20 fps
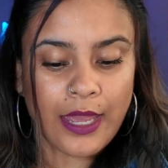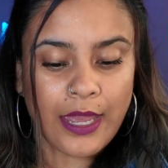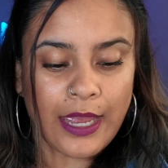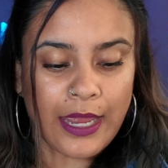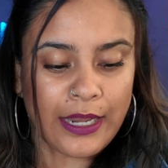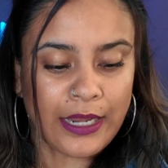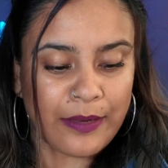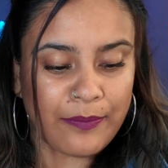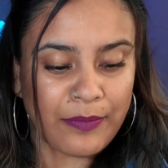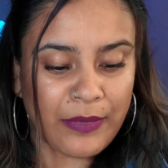
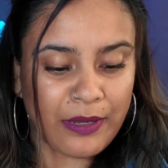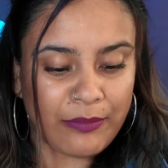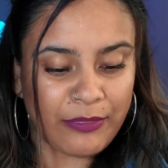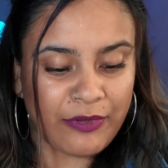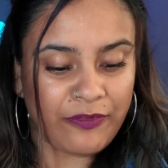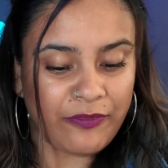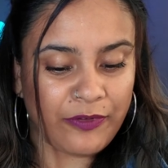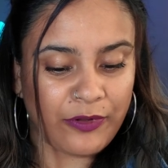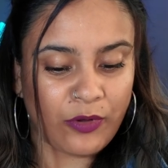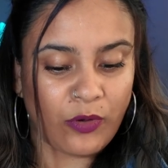And it made me
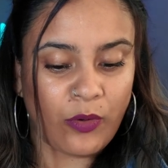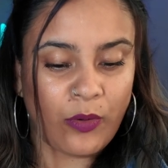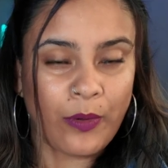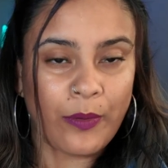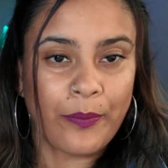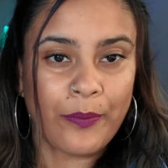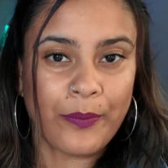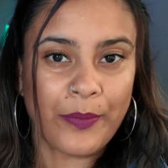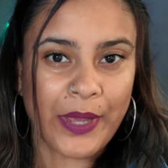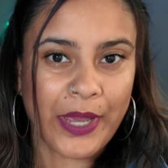feel
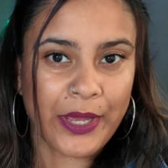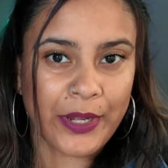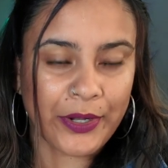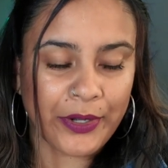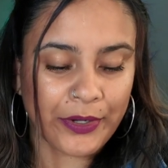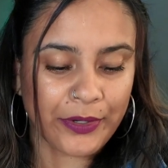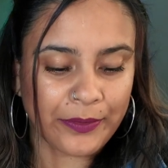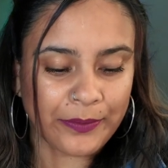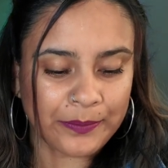better.